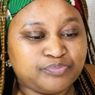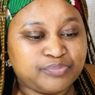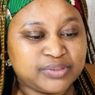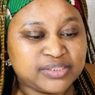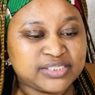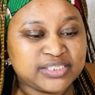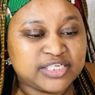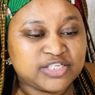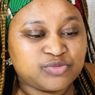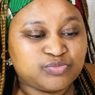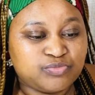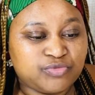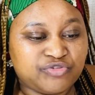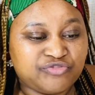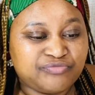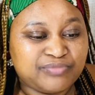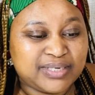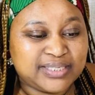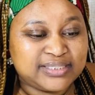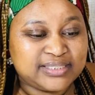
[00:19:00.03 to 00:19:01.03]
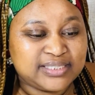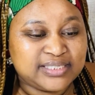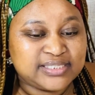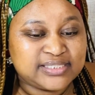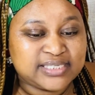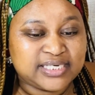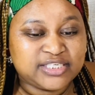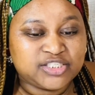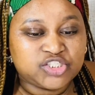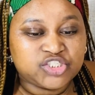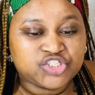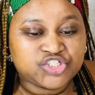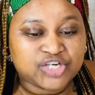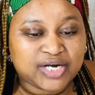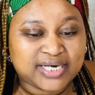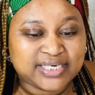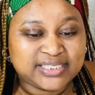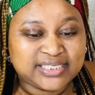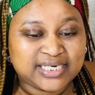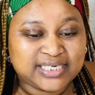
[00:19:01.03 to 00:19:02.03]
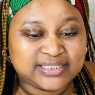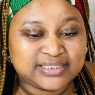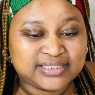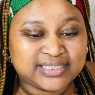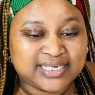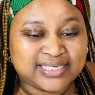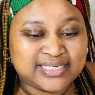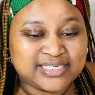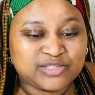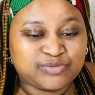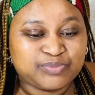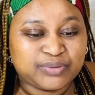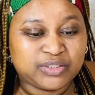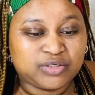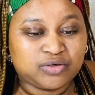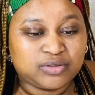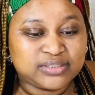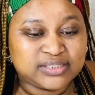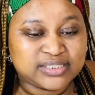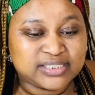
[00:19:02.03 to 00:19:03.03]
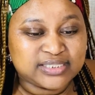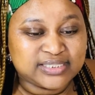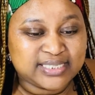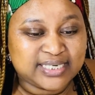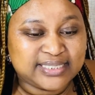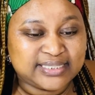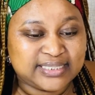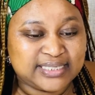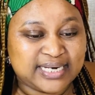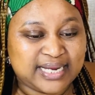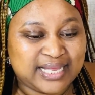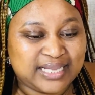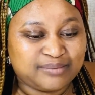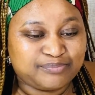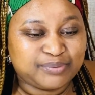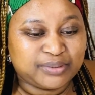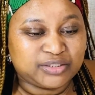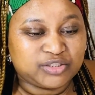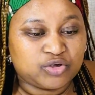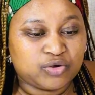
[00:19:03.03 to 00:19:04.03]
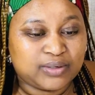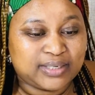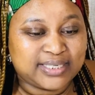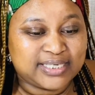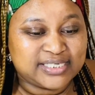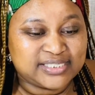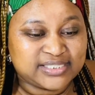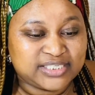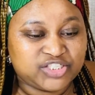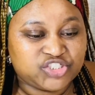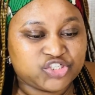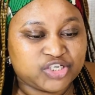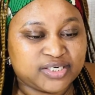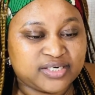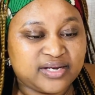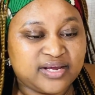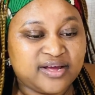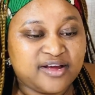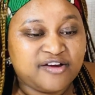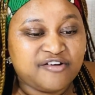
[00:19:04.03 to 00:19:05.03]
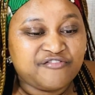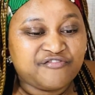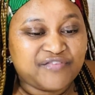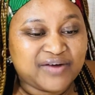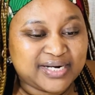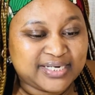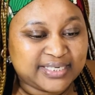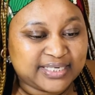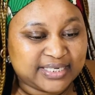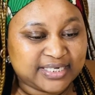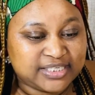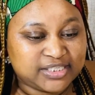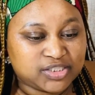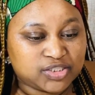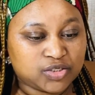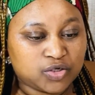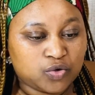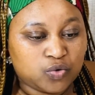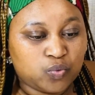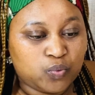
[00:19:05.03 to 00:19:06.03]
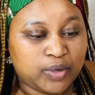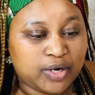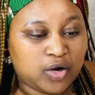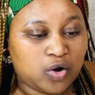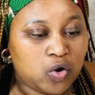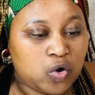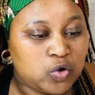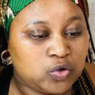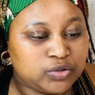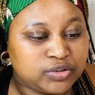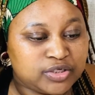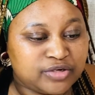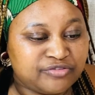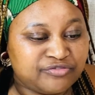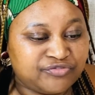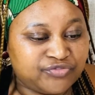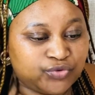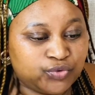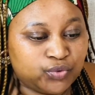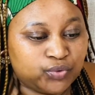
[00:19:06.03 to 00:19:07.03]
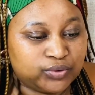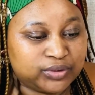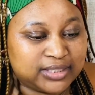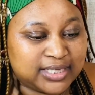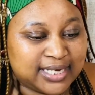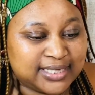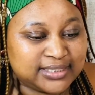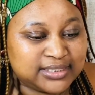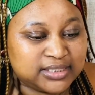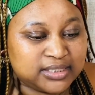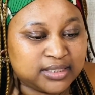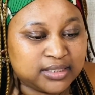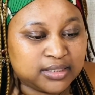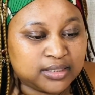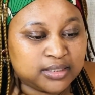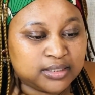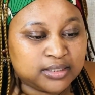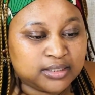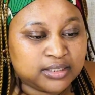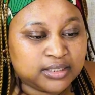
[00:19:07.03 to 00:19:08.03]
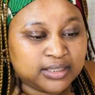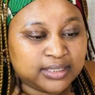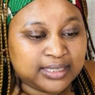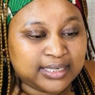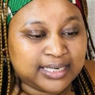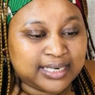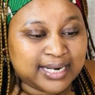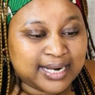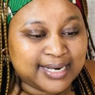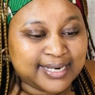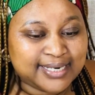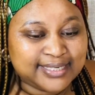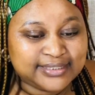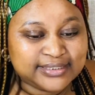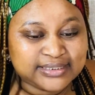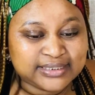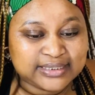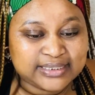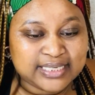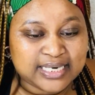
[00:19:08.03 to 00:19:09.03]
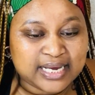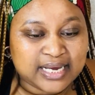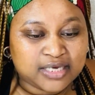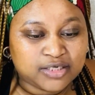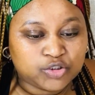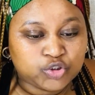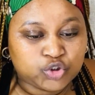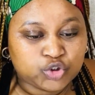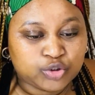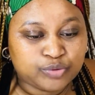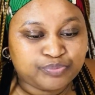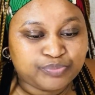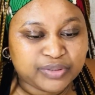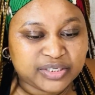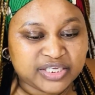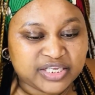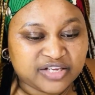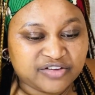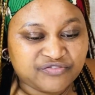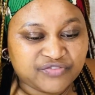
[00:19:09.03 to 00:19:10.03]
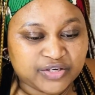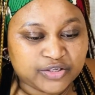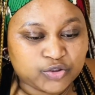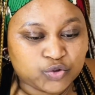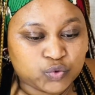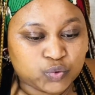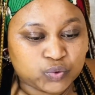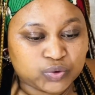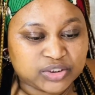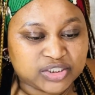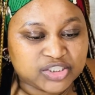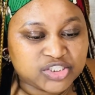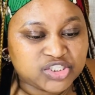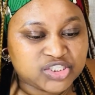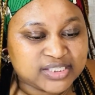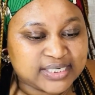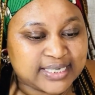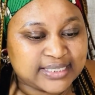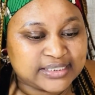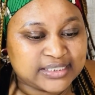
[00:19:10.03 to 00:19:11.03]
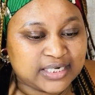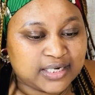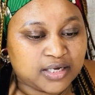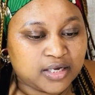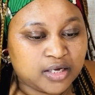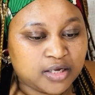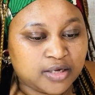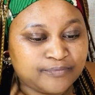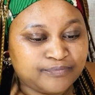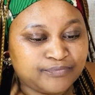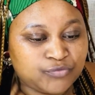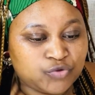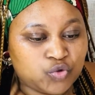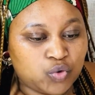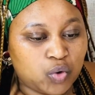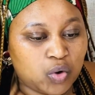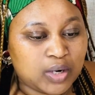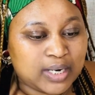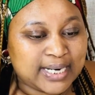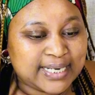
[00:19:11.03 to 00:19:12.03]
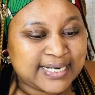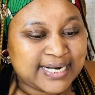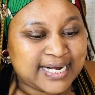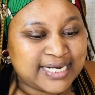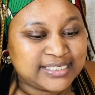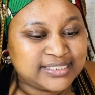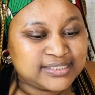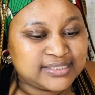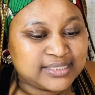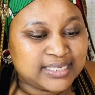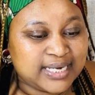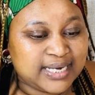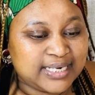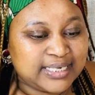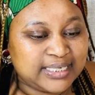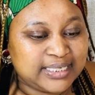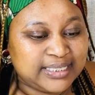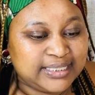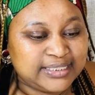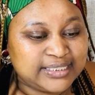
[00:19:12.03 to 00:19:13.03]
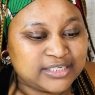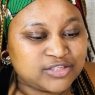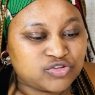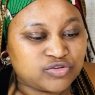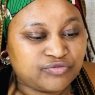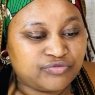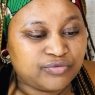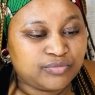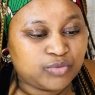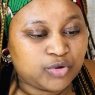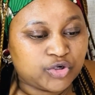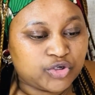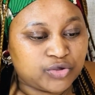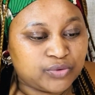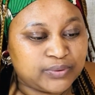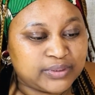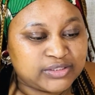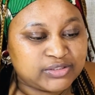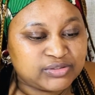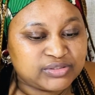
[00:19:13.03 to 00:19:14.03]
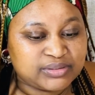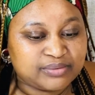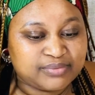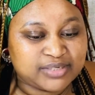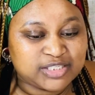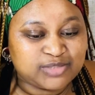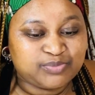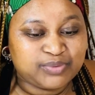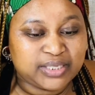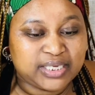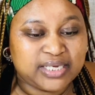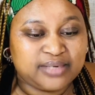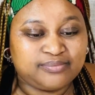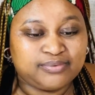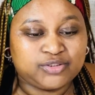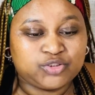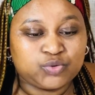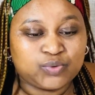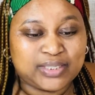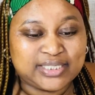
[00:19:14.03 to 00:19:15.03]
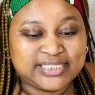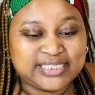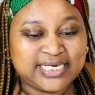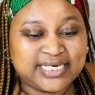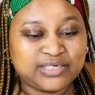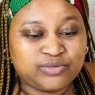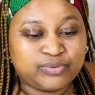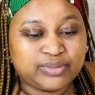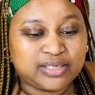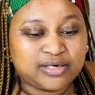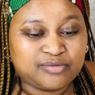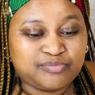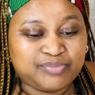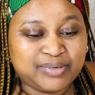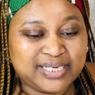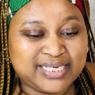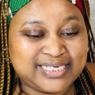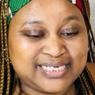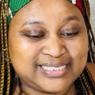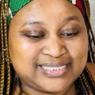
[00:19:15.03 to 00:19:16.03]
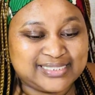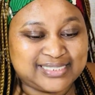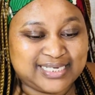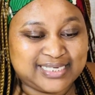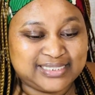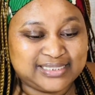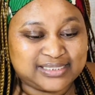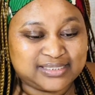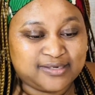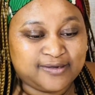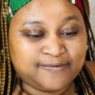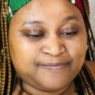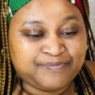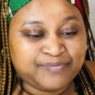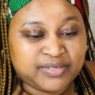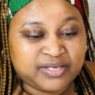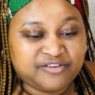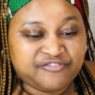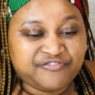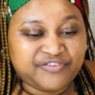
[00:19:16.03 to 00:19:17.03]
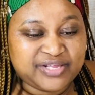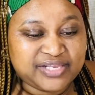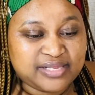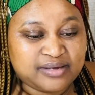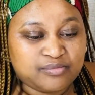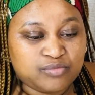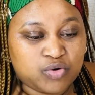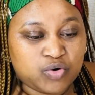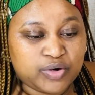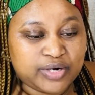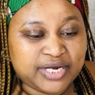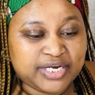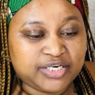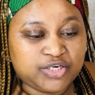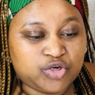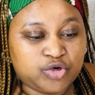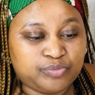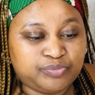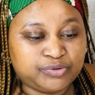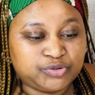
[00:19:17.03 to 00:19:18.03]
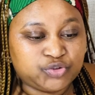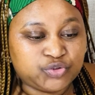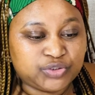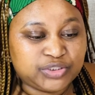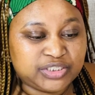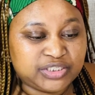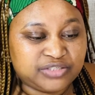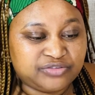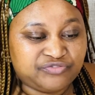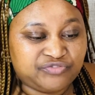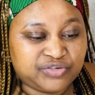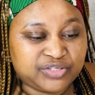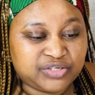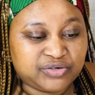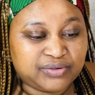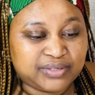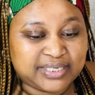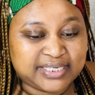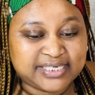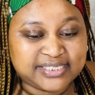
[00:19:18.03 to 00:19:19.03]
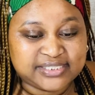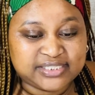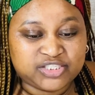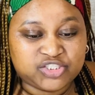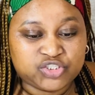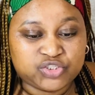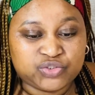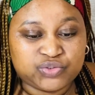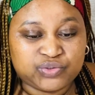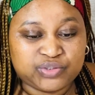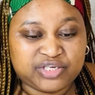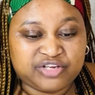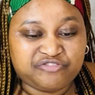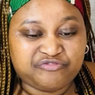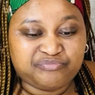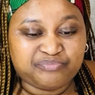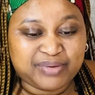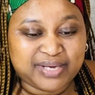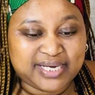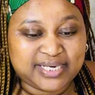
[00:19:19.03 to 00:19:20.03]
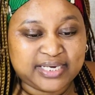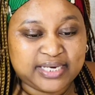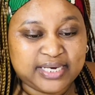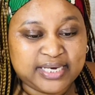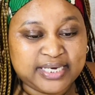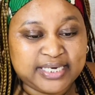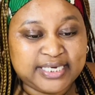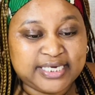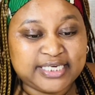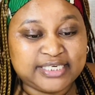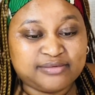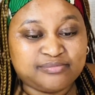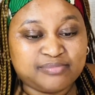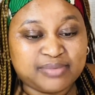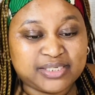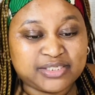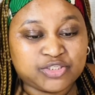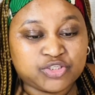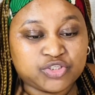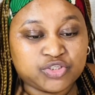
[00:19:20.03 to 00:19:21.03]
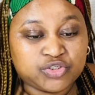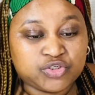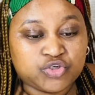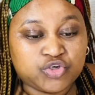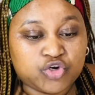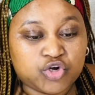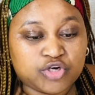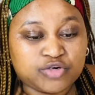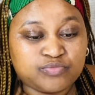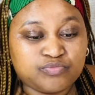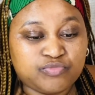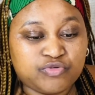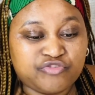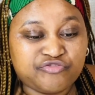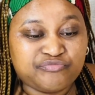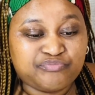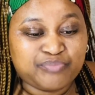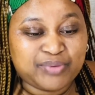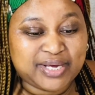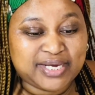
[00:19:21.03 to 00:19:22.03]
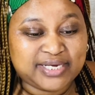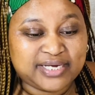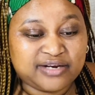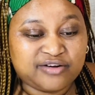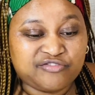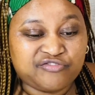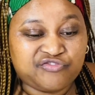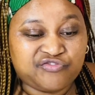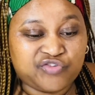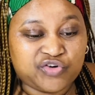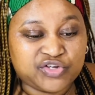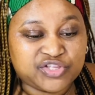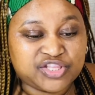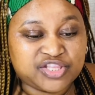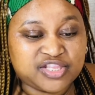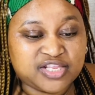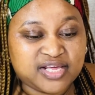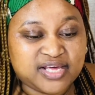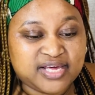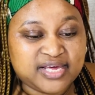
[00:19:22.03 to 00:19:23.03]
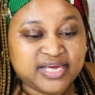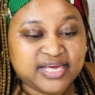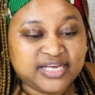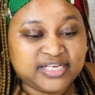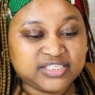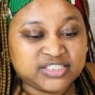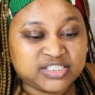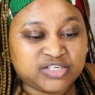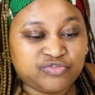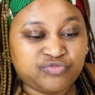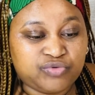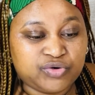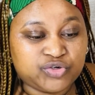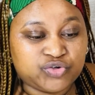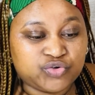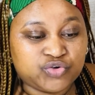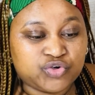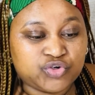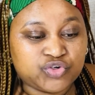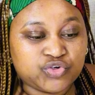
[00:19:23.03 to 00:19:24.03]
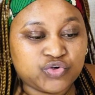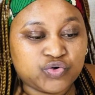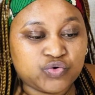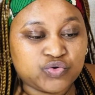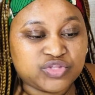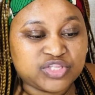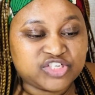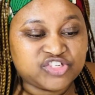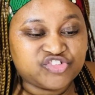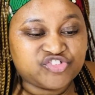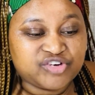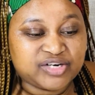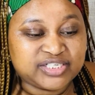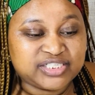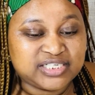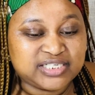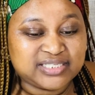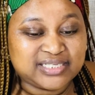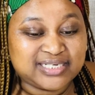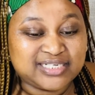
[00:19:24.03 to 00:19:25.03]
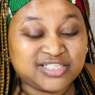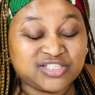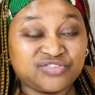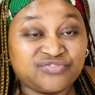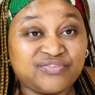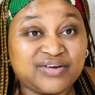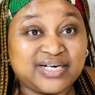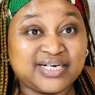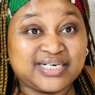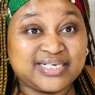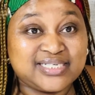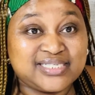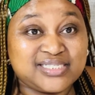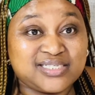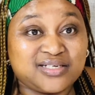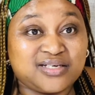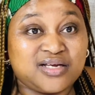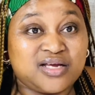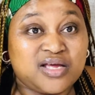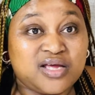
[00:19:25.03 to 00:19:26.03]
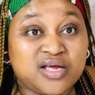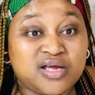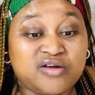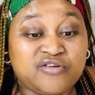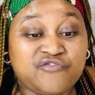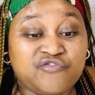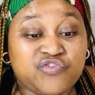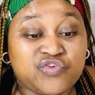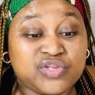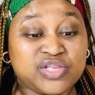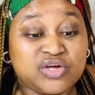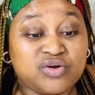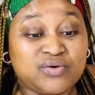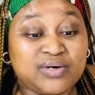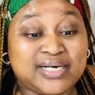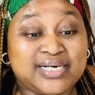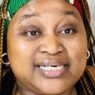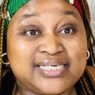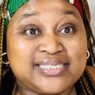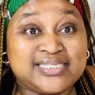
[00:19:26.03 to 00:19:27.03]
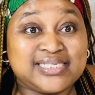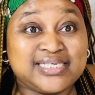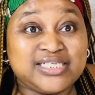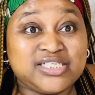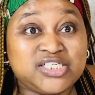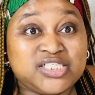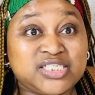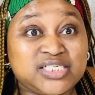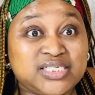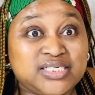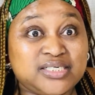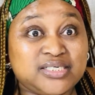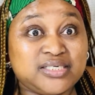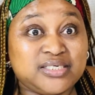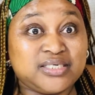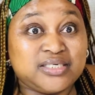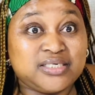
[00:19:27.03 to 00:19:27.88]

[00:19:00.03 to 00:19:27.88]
Business Movement is a structure that has been consistent in helping the organization fundraise. We hold a view that gala dinner should be given to this structure to organize, and leaders of Mkondo Wesizwe must be able to attend without paying a cent. Furthermore, any opportunity for the organization to give back, it must not move back and forth as if we do not know the structure that is fundraising for the organization.